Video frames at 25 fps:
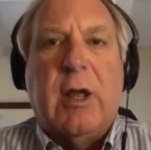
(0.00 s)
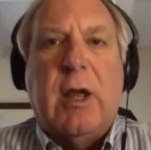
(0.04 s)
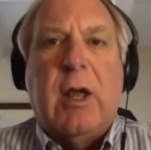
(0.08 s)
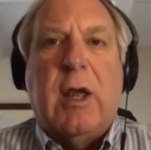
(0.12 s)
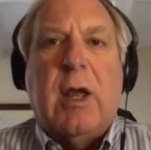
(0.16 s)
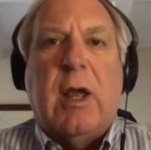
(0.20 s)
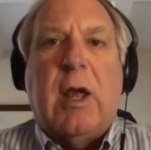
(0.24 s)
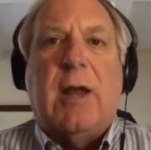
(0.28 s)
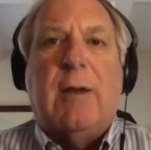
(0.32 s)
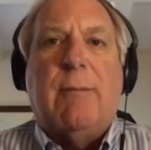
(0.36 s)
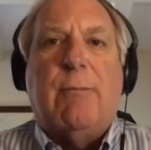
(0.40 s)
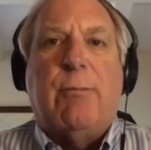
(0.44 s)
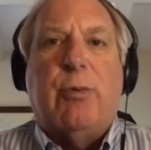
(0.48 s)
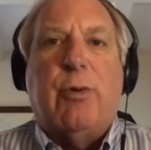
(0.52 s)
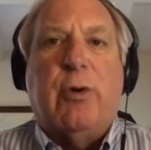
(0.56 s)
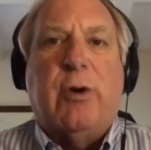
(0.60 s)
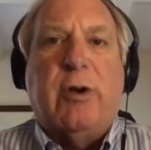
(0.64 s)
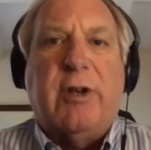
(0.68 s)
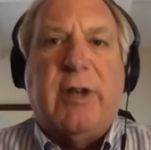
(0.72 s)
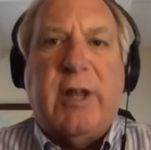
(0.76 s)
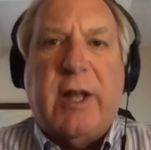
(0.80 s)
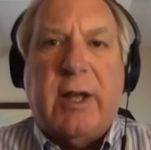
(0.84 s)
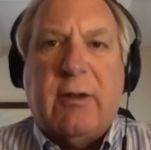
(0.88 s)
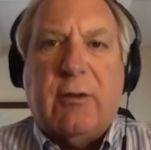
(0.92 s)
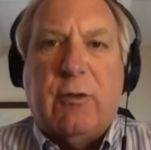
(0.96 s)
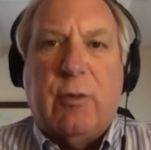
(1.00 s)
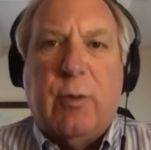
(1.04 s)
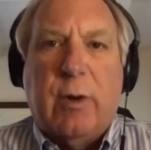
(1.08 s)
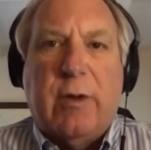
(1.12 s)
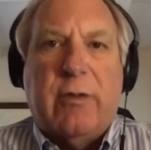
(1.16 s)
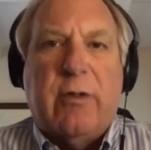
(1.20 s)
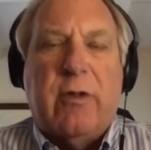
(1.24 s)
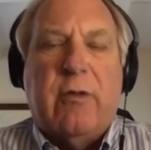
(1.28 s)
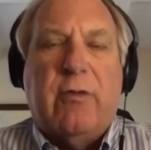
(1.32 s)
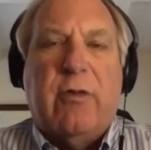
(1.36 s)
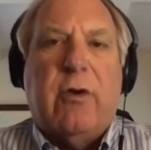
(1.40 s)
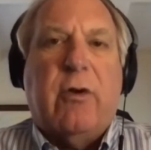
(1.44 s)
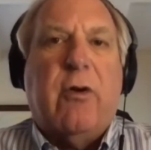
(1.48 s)
and predict
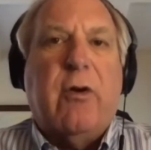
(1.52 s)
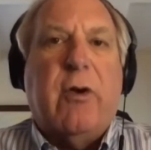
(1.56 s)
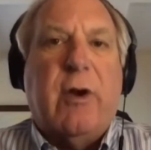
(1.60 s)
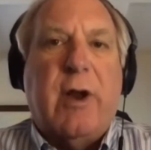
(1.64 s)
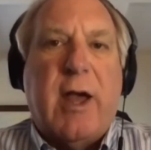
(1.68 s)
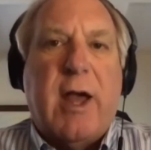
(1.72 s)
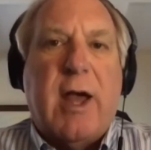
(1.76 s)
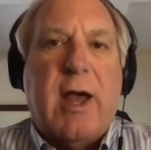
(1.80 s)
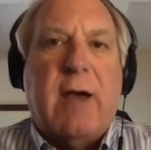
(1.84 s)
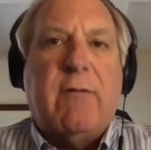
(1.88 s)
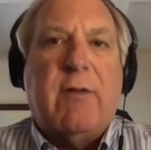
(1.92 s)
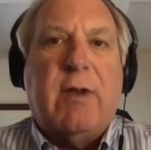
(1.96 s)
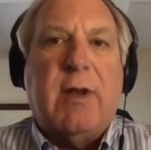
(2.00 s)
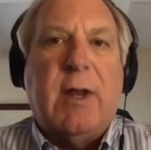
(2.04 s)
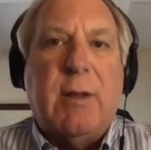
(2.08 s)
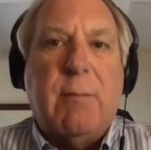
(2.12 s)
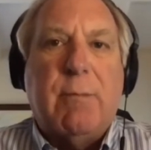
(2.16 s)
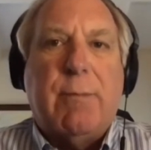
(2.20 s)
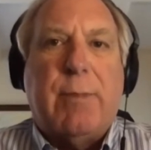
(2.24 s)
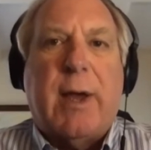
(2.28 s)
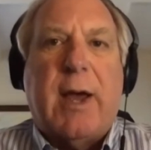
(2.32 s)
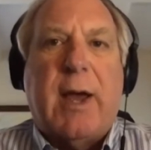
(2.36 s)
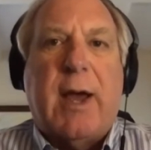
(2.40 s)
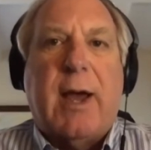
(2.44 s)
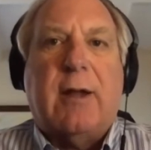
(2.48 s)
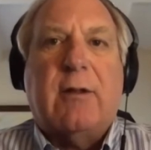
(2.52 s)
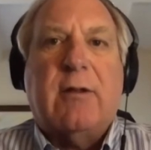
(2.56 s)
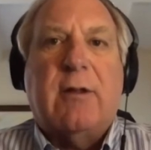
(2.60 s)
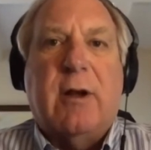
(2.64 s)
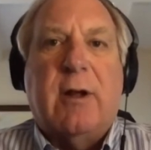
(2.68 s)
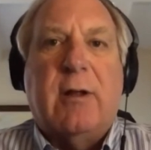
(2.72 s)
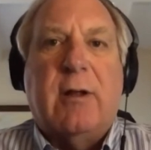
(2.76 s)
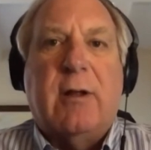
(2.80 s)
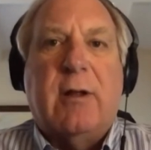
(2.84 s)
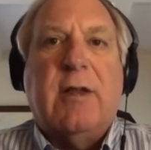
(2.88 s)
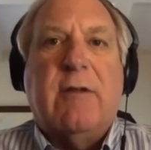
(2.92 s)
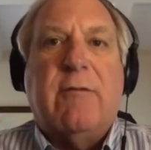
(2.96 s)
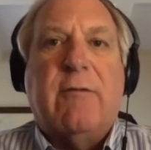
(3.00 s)
whether they're going to have an impact
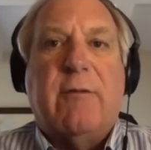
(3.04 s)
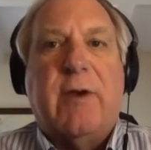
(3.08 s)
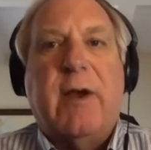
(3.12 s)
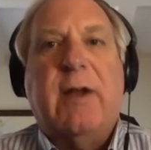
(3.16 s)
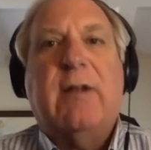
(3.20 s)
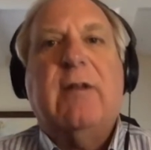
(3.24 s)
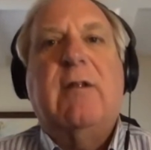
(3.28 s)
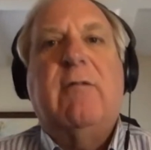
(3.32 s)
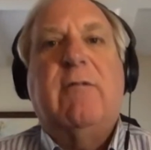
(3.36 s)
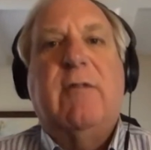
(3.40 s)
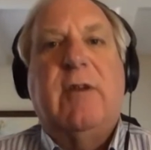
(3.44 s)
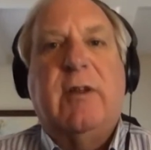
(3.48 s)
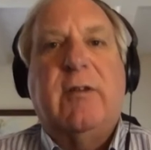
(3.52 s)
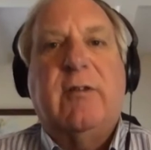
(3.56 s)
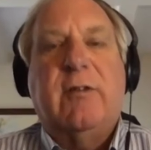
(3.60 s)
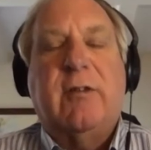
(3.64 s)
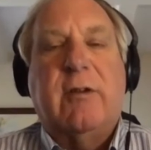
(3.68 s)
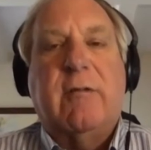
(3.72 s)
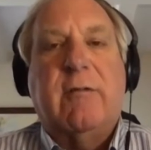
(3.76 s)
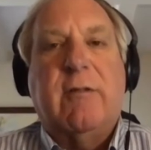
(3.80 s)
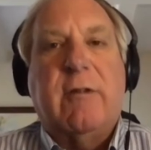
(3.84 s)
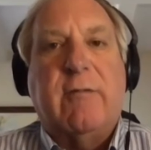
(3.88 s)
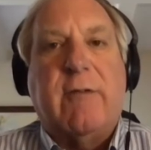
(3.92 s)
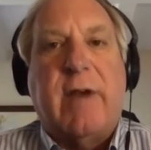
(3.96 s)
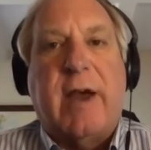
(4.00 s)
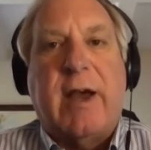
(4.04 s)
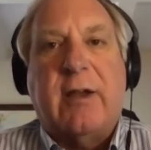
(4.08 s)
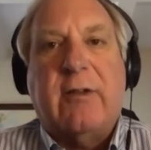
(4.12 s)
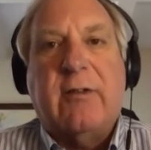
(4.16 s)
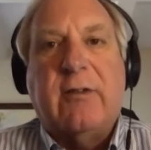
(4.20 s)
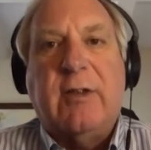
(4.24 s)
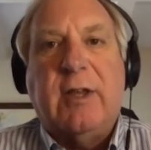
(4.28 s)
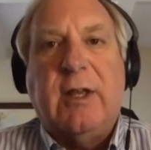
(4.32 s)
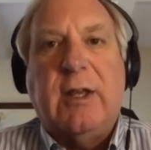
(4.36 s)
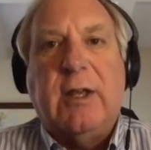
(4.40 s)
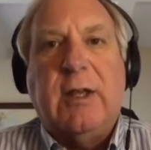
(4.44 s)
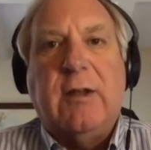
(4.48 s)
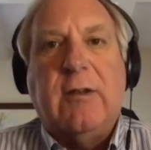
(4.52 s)
on the effectiveness of the
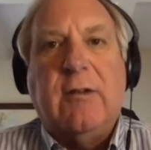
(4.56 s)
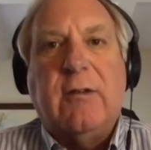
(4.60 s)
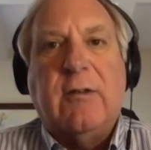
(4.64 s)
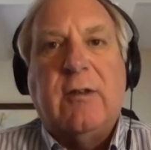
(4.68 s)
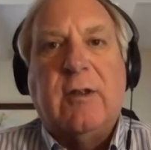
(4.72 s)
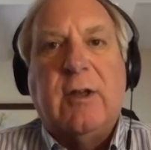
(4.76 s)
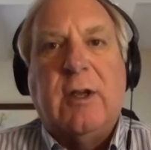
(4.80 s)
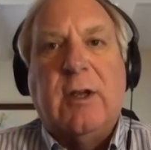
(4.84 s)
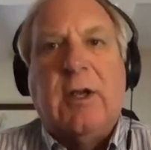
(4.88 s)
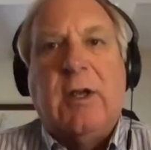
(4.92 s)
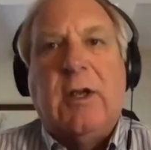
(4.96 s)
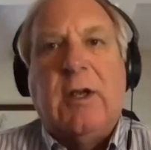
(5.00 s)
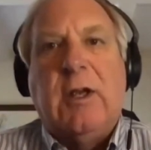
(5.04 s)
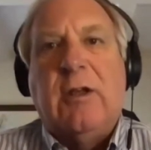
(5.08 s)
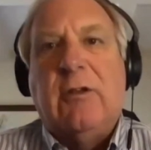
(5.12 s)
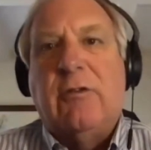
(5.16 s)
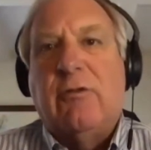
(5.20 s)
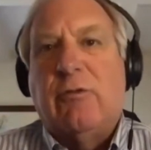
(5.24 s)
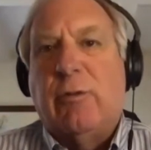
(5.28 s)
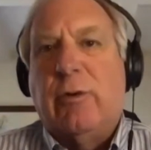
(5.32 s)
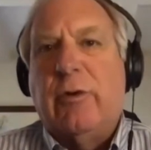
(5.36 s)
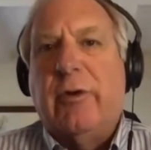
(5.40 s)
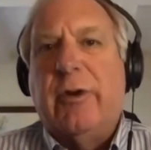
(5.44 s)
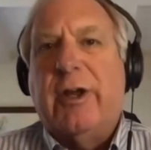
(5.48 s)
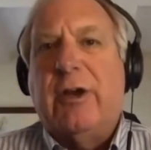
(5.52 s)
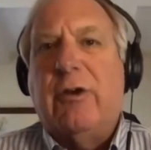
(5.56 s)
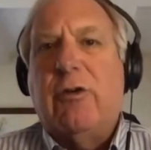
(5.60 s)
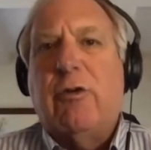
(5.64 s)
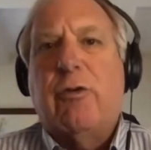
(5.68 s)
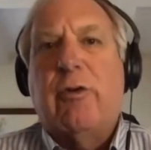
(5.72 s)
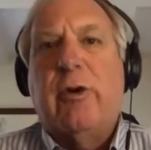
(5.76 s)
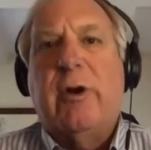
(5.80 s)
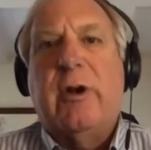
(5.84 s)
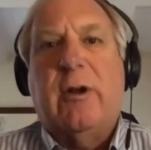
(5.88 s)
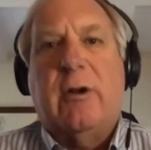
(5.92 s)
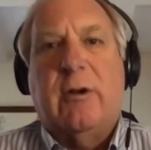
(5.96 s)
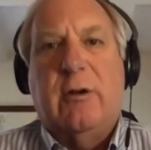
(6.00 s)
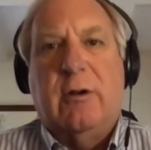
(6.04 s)
vaccines is really
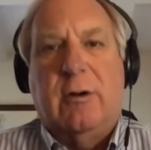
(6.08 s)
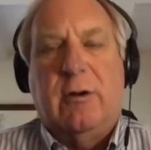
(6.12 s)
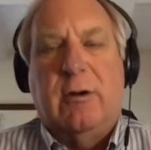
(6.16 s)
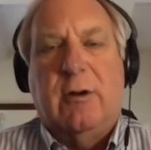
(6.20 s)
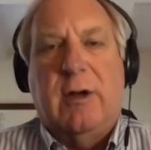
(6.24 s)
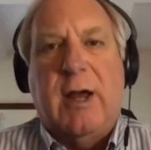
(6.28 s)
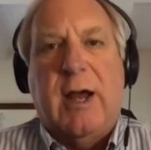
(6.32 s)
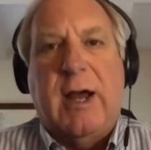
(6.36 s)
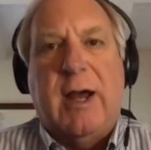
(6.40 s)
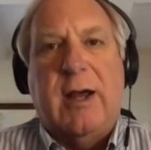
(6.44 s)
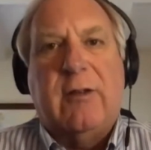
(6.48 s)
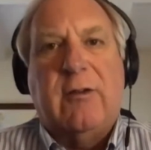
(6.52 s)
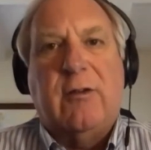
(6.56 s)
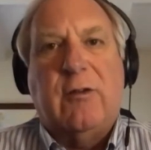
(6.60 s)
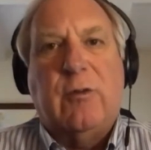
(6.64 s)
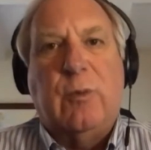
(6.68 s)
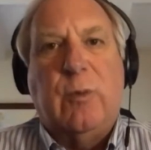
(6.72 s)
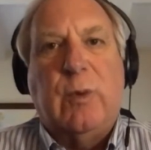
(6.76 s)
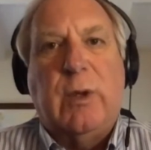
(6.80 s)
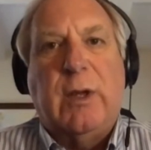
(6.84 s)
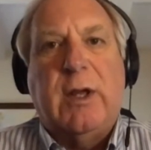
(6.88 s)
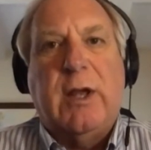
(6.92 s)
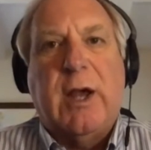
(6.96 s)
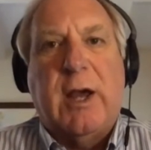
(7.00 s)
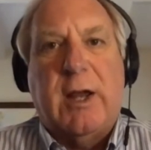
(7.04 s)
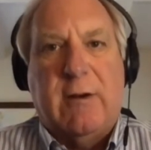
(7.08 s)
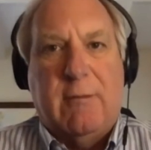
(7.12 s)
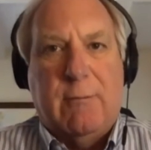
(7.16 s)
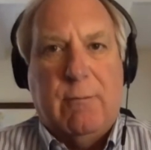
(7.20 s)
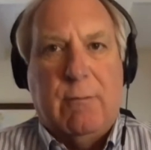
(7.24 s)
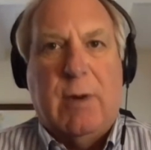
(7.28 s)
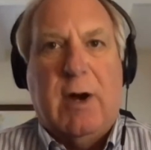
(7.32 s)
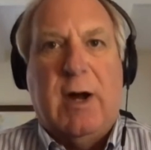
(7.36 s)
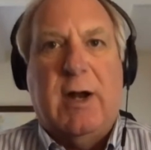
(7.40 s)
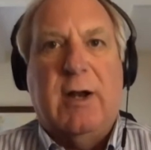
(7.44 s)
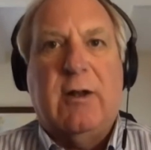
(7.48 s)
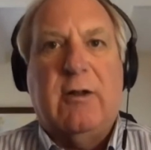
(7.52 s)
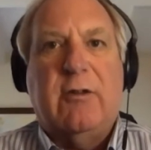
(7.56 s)
critical as we kind of
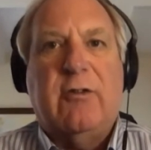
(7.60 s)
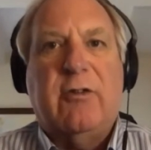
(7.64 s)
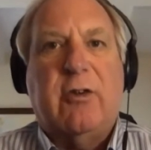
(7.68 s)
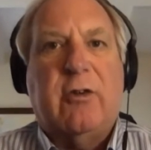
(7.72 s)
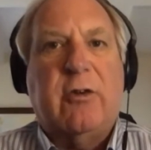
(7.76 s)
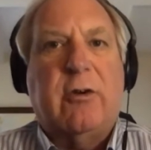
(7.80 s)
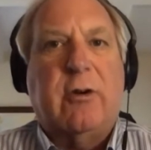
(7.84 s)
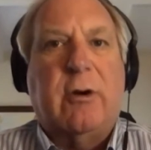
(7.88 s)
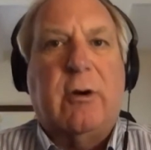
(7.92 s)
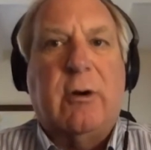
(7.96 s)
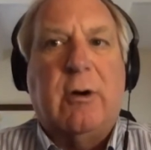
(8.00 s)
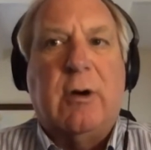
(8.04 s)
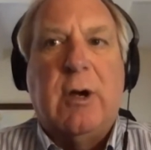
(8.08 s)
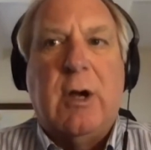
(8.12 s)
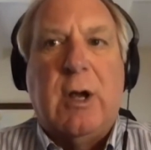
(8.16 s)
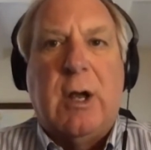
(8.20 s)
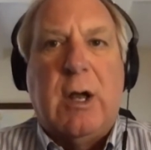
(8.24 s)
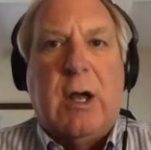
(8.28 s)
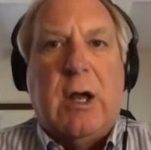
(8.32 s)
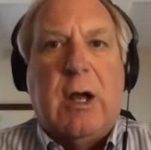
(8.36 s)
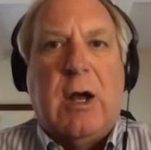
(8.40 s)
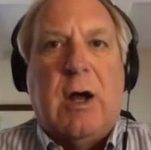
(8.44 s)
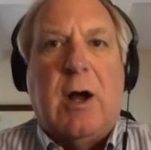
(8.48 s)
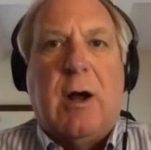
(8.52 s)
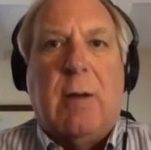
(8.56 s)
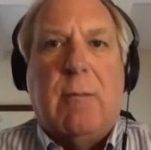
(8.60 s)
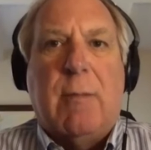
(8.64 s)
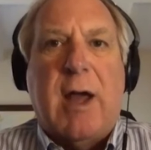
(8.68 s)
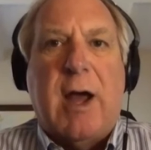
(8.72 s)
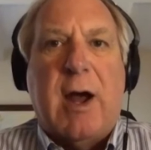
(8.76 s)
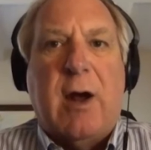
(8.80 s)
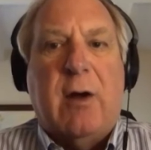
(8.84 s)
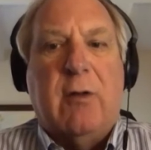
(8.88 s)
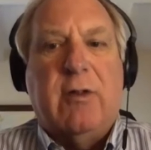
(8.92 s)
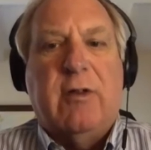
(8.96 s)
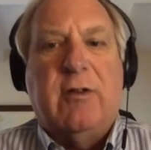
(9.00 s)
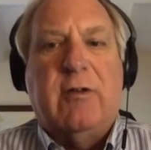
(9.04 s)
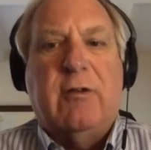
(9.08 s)
monitor
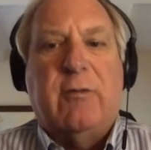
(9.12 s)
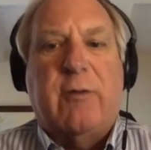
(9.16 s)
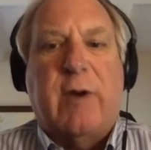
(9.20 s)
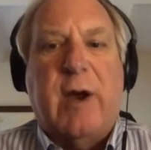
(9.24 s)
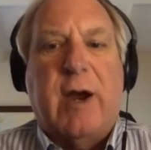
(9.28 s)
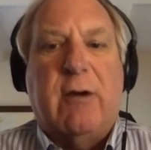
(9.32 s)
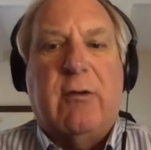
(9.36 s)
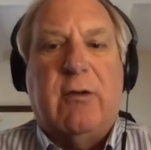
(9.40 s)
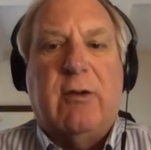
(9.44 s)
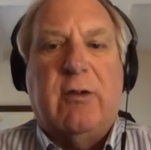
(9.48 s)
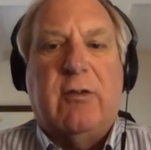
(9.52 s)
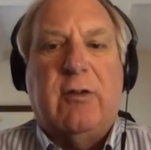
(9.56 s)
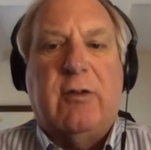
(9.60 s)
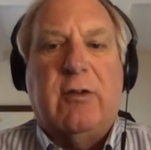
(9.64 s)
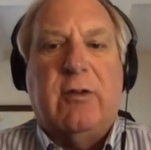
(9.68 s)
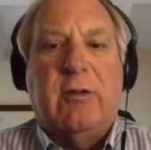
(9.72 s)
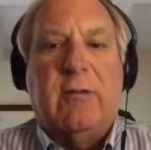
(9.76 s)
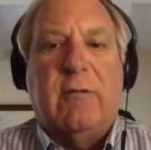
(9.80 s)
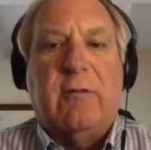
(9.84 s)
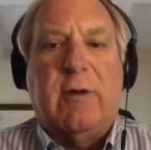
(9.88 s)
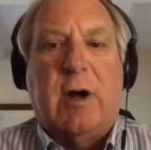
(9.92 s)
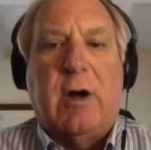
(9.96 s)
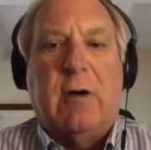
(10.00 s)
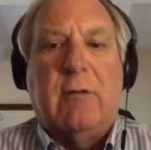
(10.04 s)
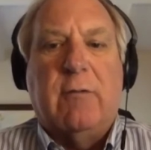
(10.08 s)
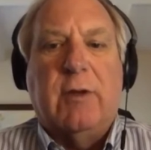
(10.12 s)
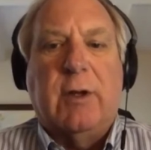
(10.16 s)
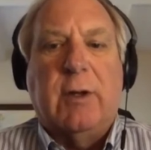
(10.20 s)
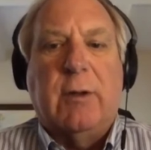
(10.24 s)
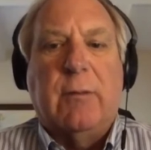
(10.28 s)
how this virus is evolving.